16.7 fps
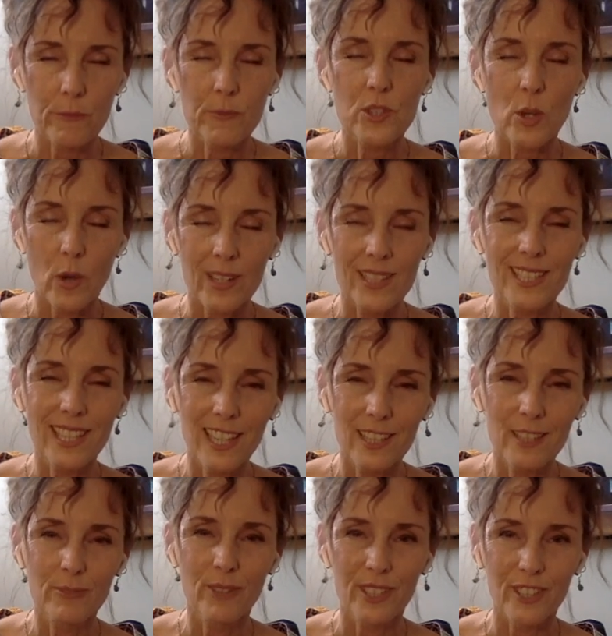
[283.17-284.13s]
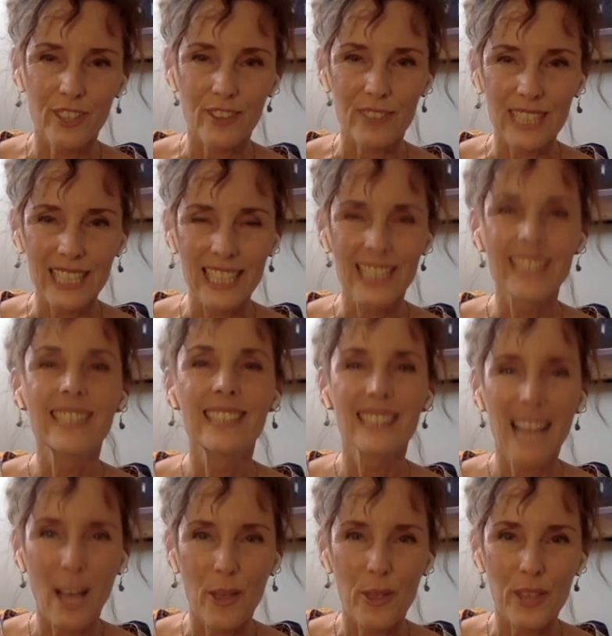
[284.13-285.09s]
So on a scale of 1 to 3.
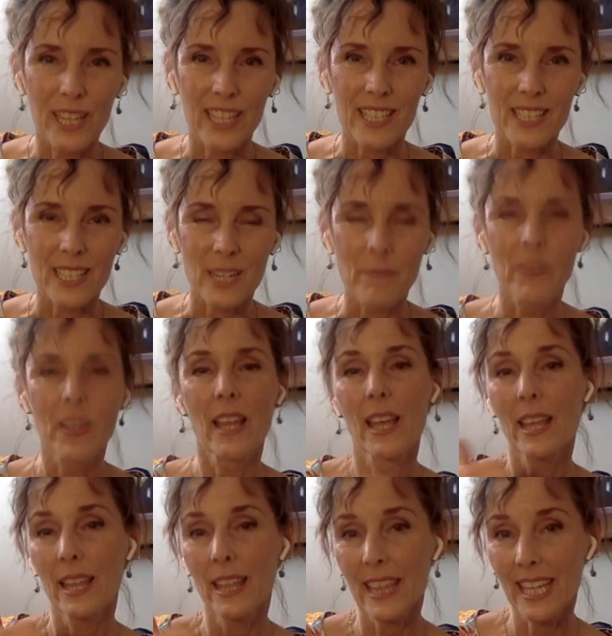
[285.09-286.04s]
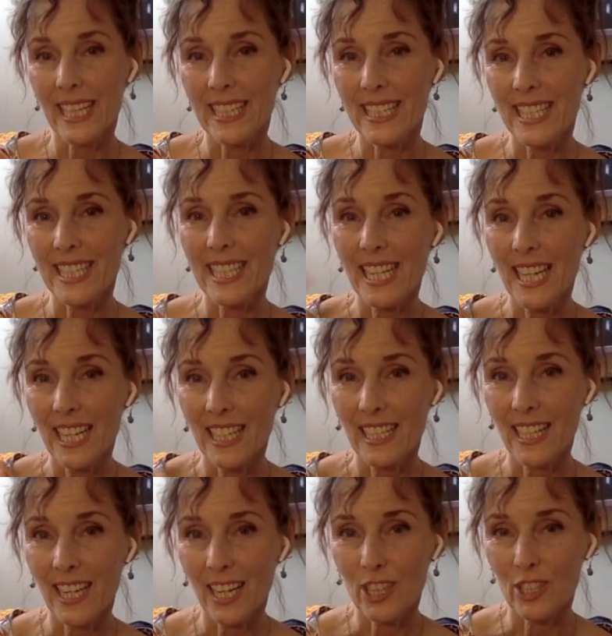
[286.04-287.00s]
How thick is it? Thickness,
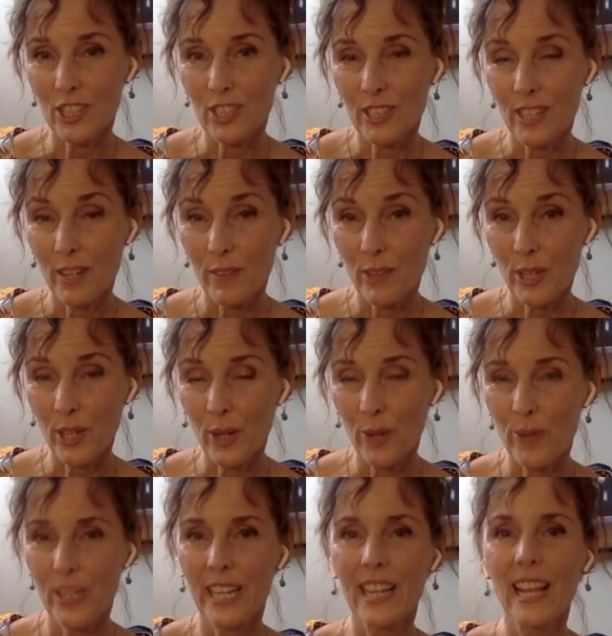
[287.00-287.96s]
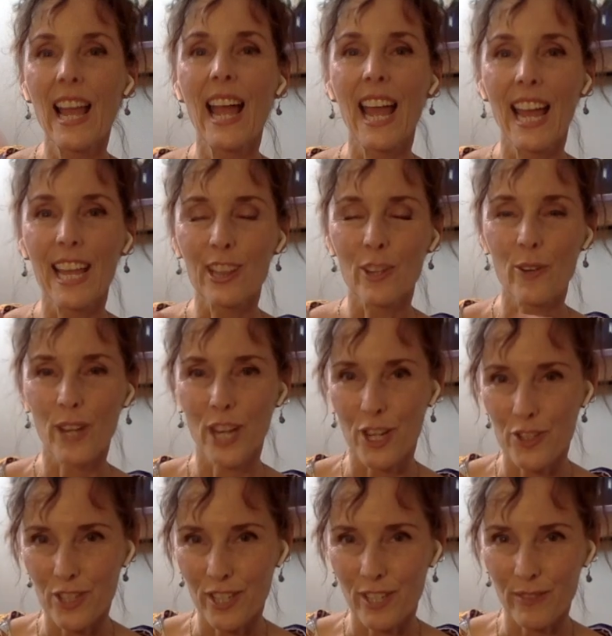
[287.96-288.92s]
color of the coating, and
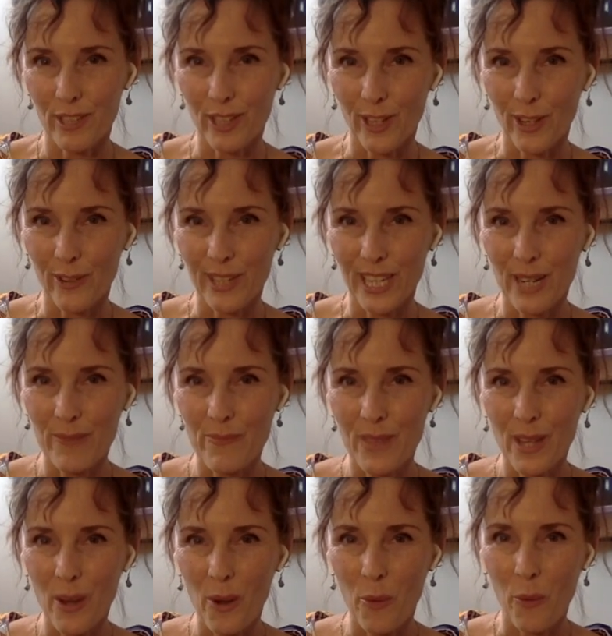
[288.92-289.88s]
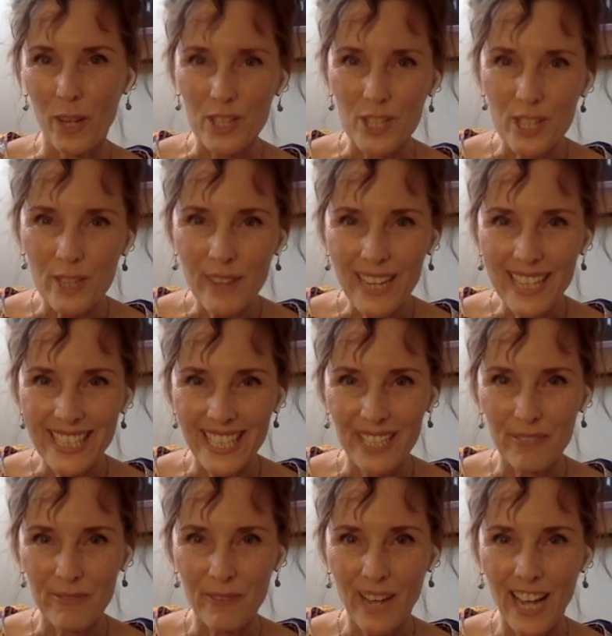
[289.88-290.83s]
location of the coating. Once you've
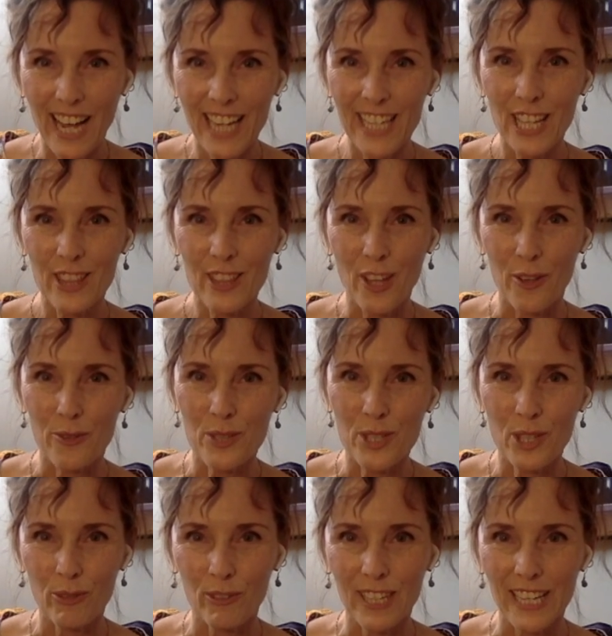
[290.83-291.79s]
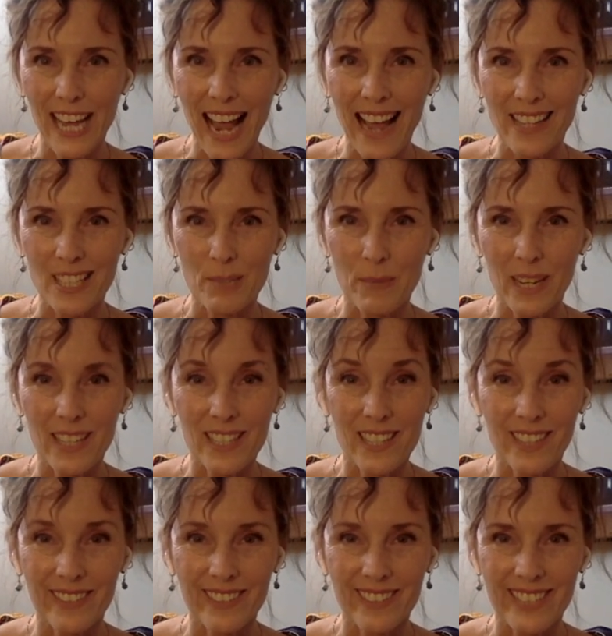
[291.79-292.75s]
identified those 3 aspects
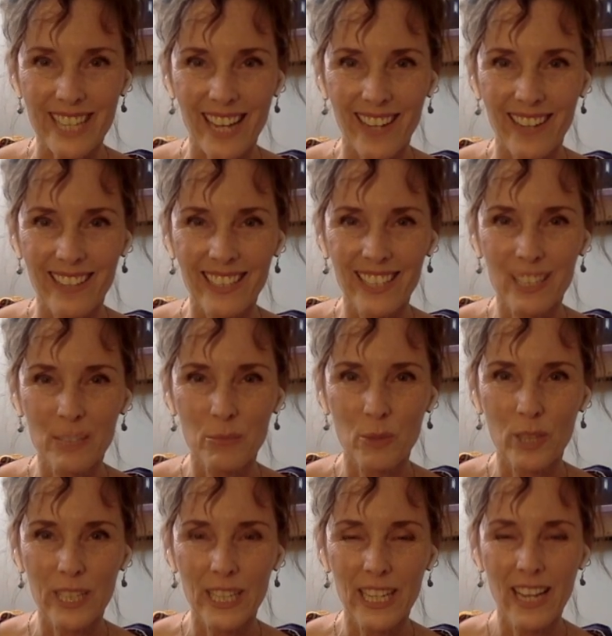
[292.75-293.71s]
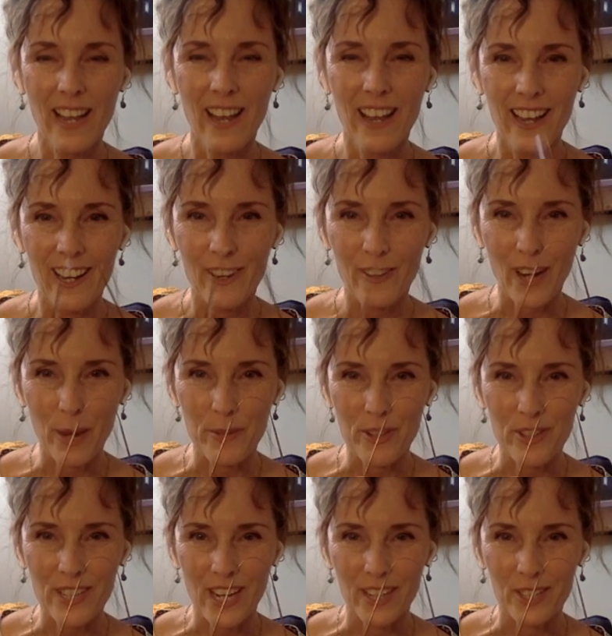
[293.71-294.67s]
of your tongue in the morning, grab your
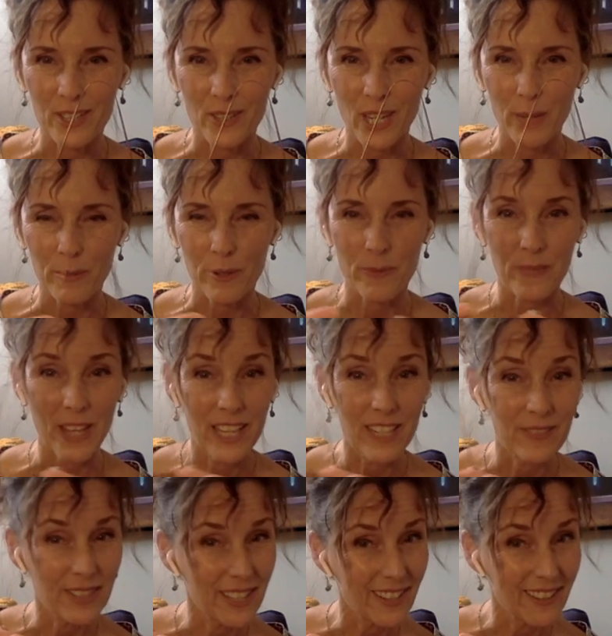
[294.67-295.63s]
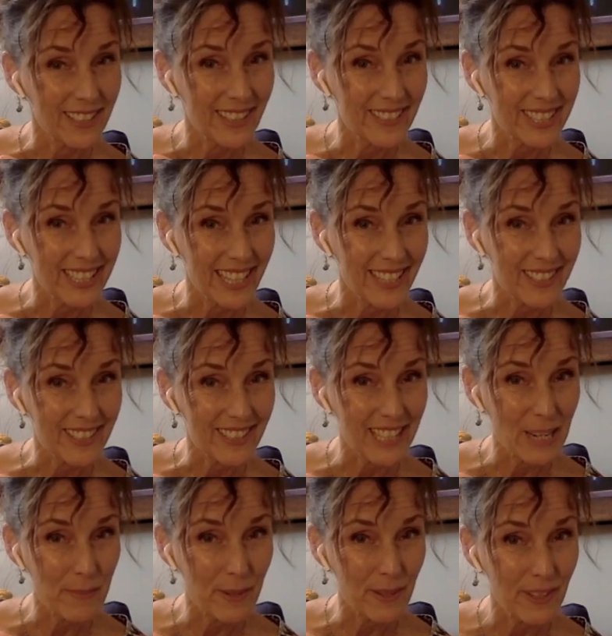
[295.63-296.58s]
tongue scraper. And if you don't have a tongue
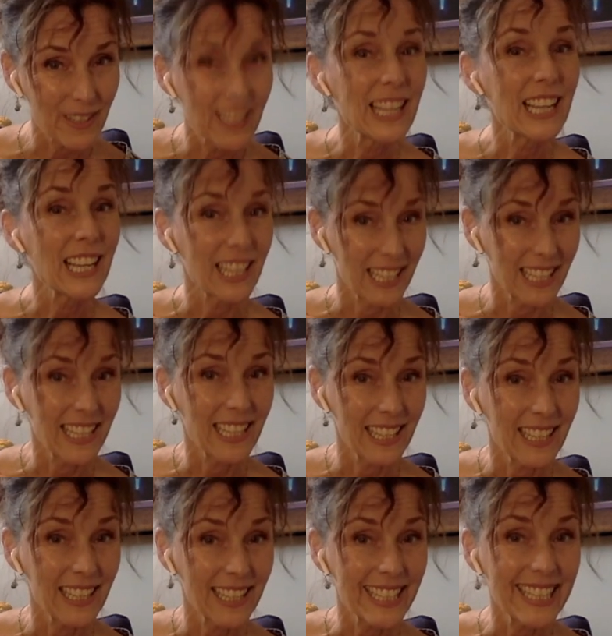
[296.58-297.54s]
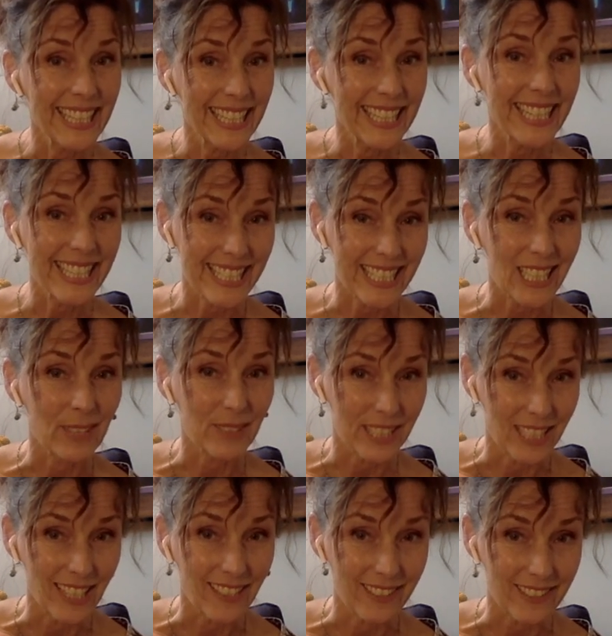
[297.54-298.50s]
scraper, you need to get yourself a
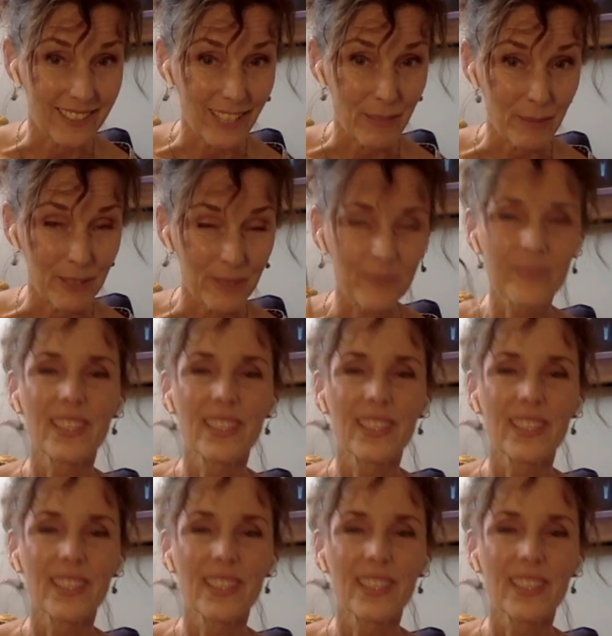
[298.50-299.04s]
tongue scraper.